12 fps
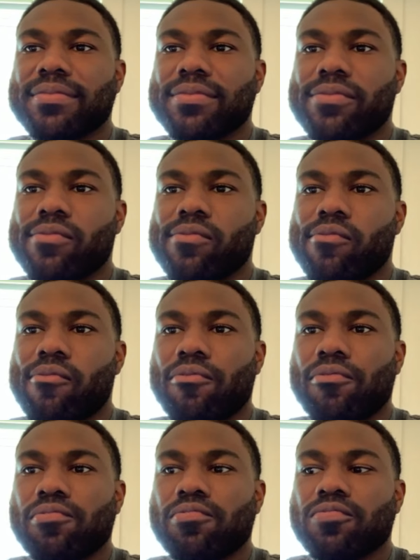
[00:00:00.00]

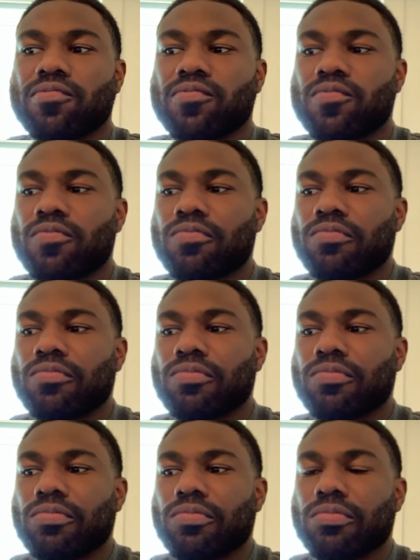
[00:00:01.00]

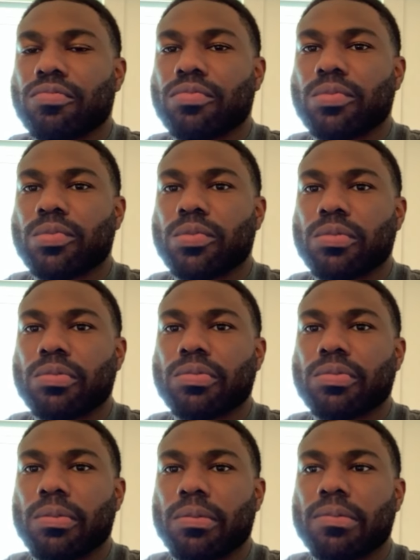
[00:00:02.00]

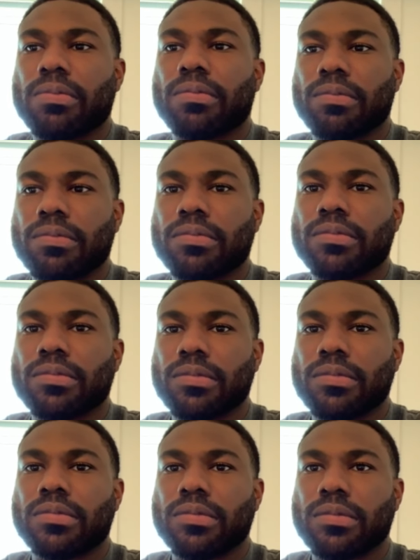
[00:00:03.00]

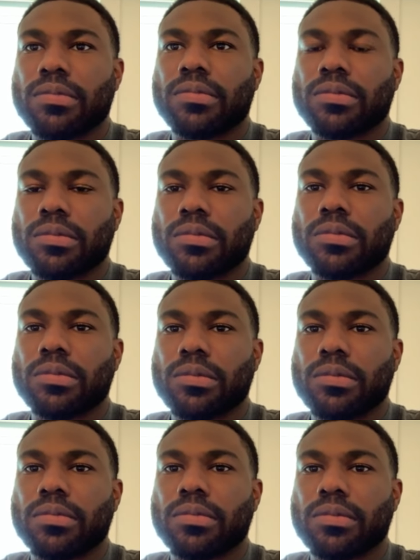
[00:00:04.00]

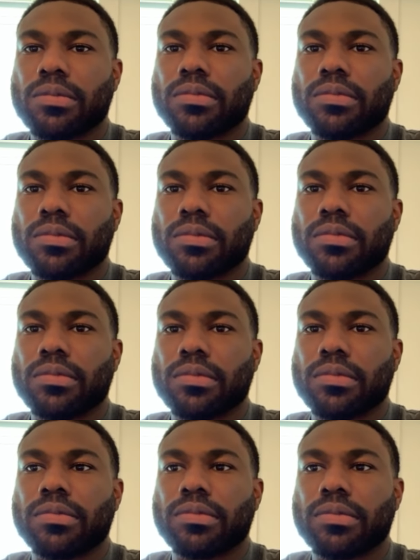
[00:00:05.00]

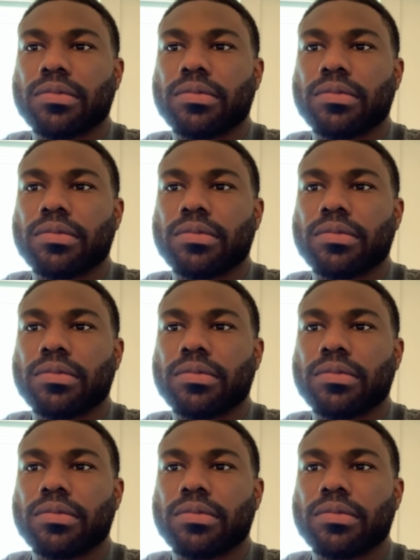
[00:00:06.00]
(silent)